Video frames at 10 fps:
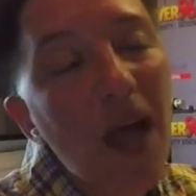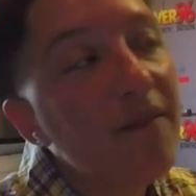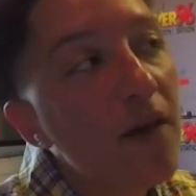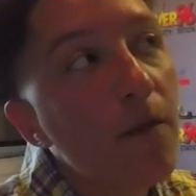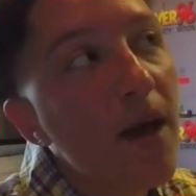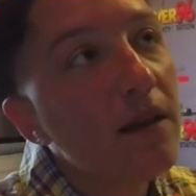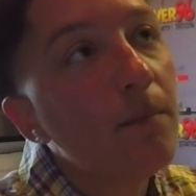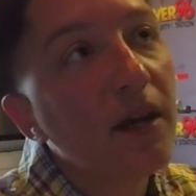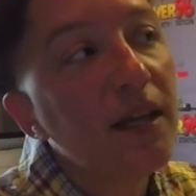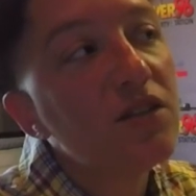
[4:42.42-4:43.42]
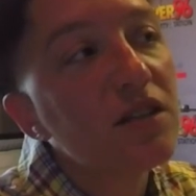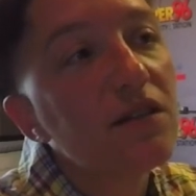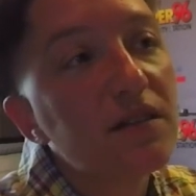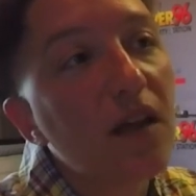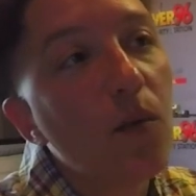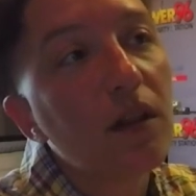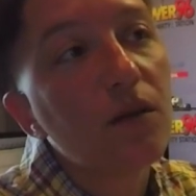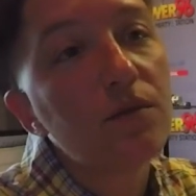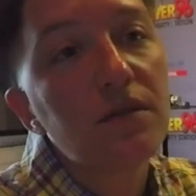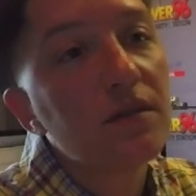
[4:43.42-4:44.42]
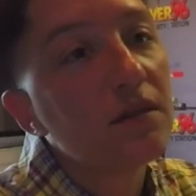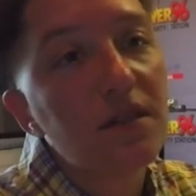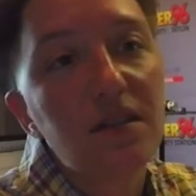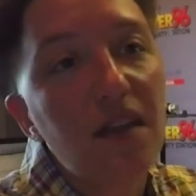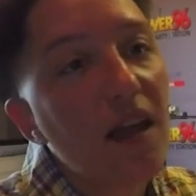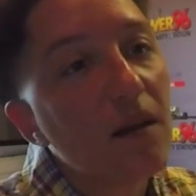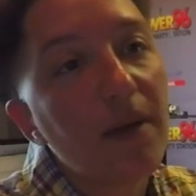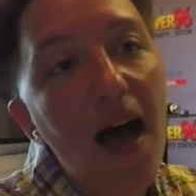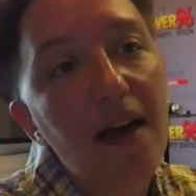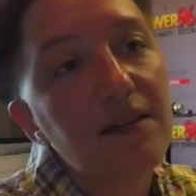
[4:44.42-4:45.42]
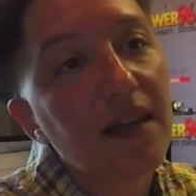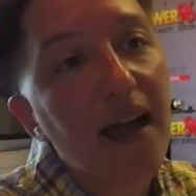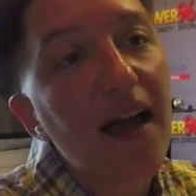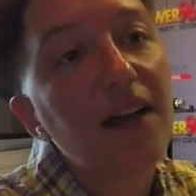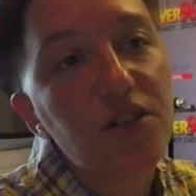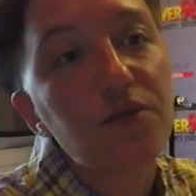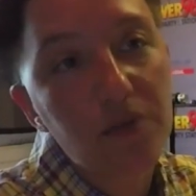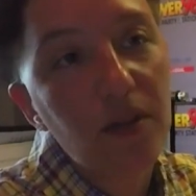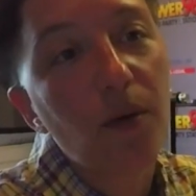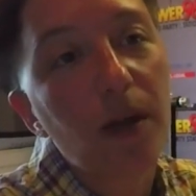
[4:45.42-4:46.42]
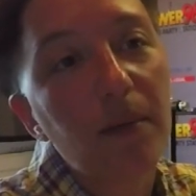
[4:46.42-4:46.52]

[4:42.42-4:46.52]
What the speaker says: I've never met him, but he just looks like one of those just stand-up guys. Like, I got you. You know what I